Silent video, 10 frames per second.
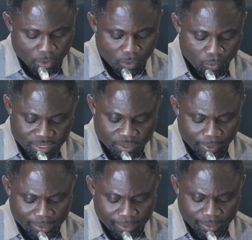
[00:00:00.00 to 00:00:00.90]

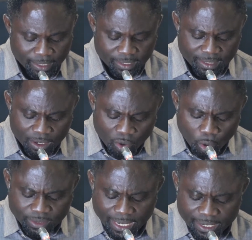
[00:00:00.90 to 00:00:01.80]
Consequently, the
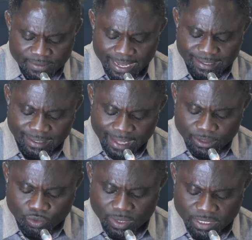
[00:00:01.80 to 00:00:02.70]
low tariffs has
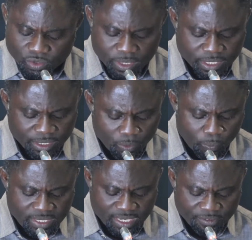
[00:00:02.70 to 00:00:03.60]
led to a situation in
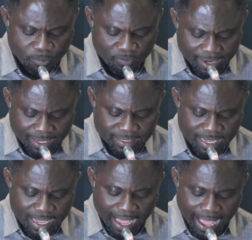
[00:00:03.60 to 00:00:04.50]
which service providers
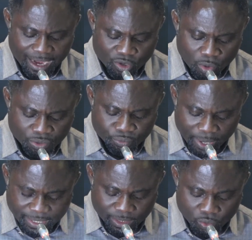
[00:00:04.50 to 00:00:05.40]
are not
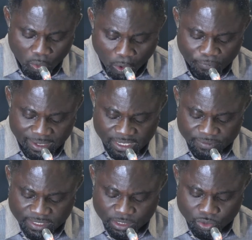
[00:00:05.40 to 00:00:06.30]
ready to offer
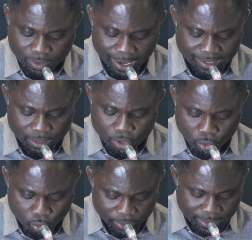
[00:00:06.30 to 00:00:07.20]
services to card
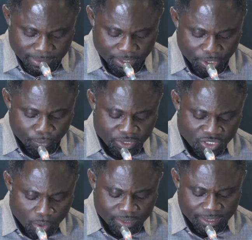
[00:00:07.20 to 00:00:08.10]
holders,
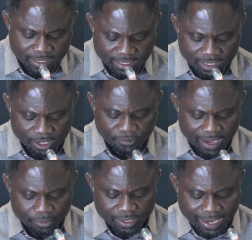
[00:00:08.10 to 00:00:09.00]
resulting in
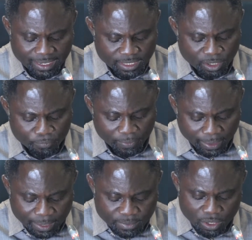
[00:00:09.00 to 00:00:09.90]
significant reduction of
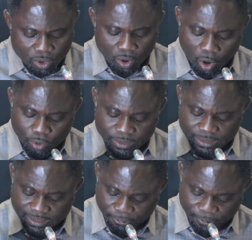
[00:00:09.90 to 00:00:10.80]
claims
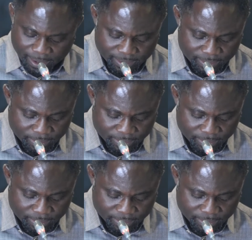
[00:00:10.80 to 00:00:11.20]
on the fund.